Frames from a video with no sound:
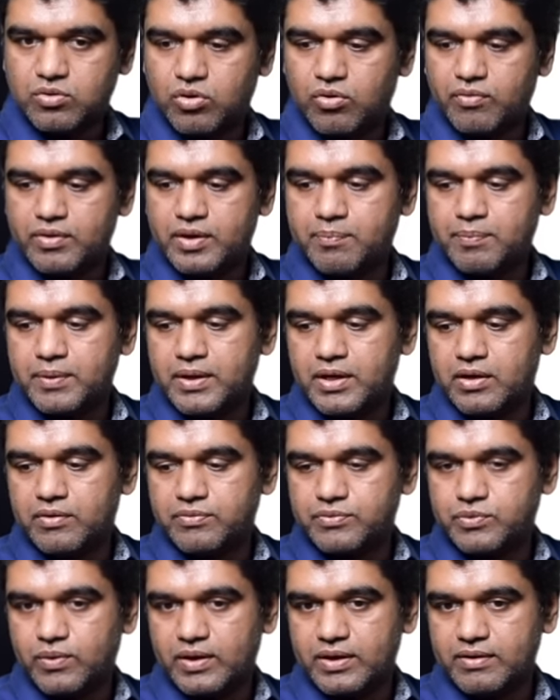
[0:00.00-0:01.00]
Over a period
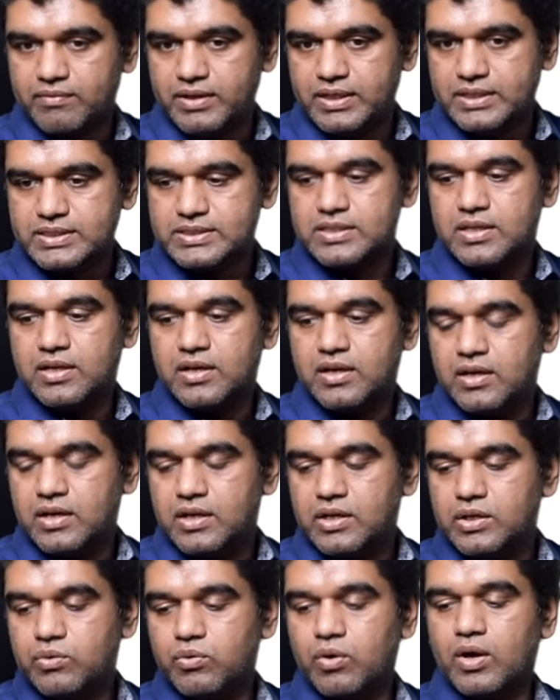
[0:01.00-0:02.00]
of 12 weeks,
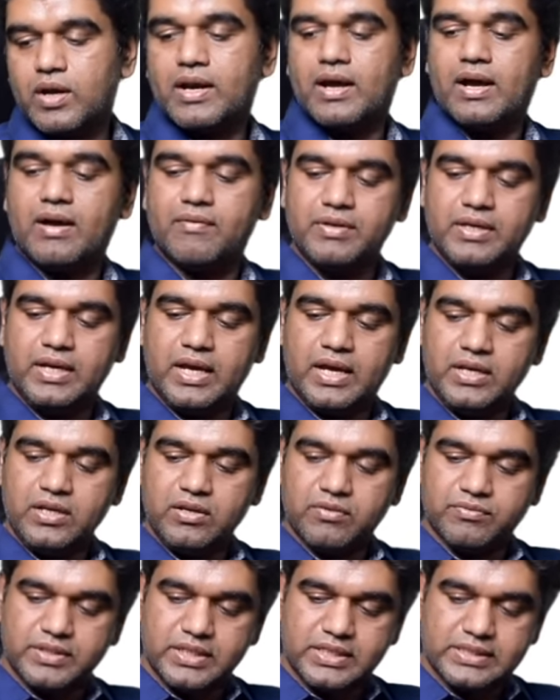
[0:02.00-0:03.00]
you are having any
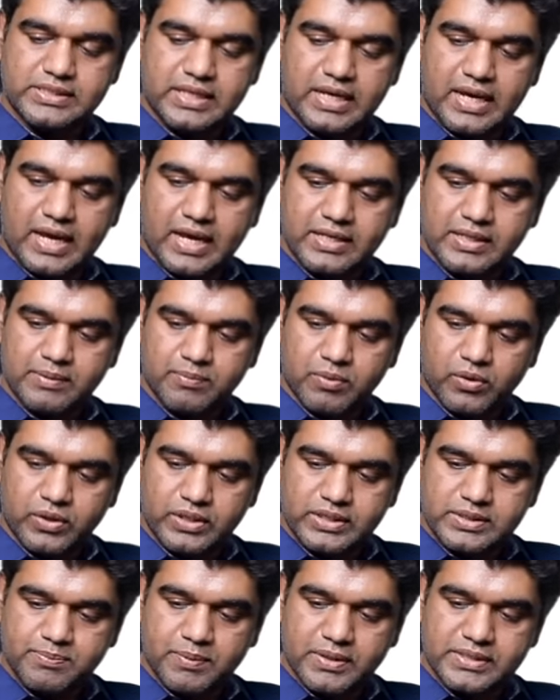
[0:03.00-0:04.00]
of these three
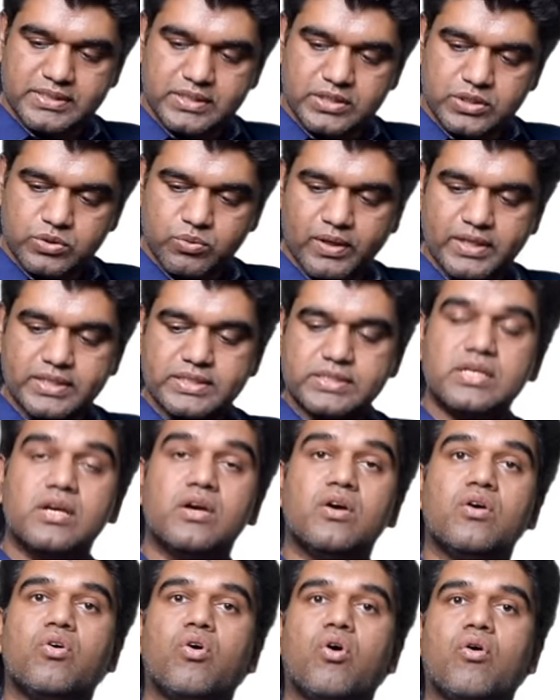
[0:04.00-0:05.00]
antibodies present twice
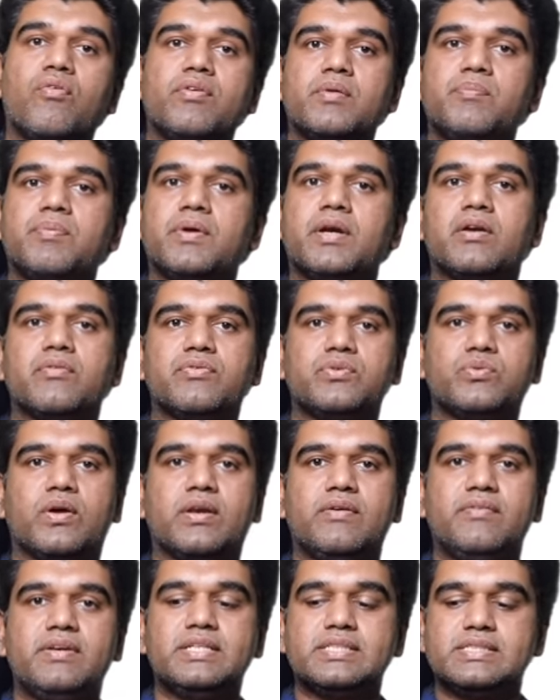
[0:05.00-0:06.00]
over a period of
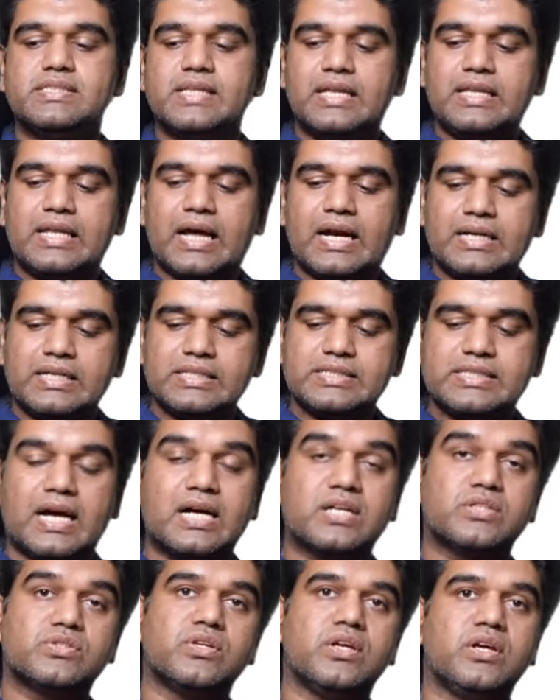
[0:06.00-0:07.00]
12 weeks, then that is
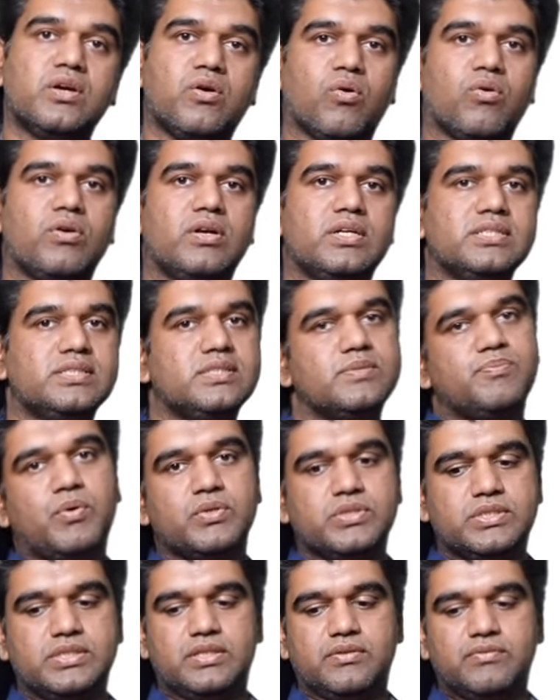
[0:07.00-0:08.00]
actually called as
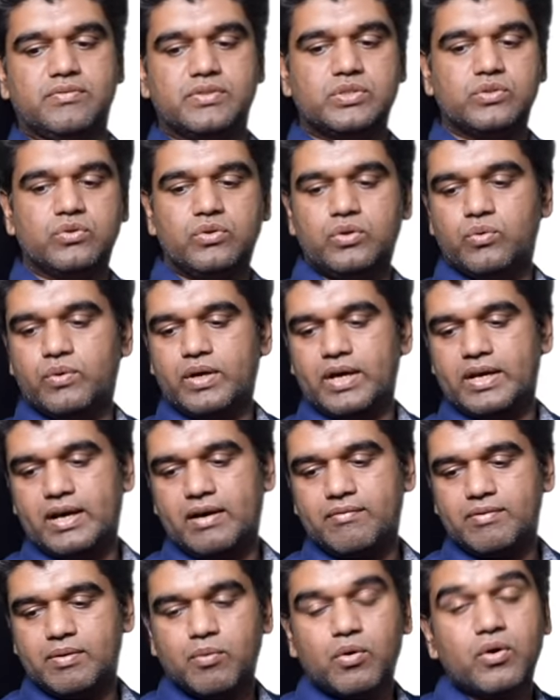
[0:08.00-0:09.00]
positive. So you can
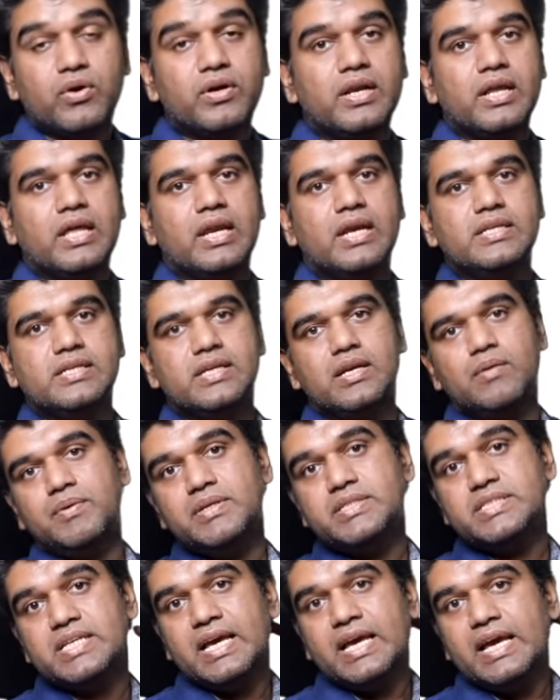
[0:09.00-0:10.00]
have laboratory criteria
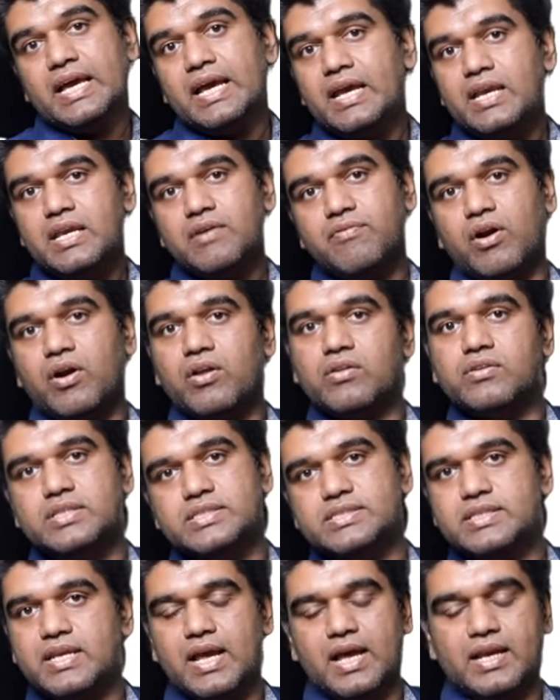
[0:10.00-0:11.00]
means any one of
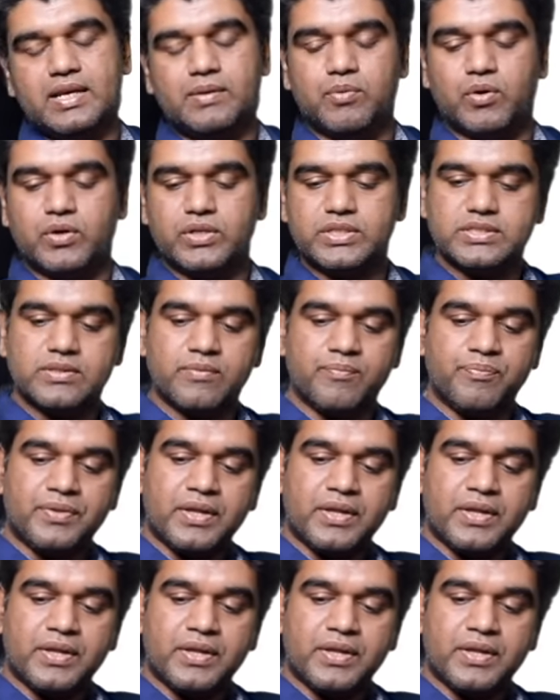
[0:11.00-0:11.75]
these three antibodies.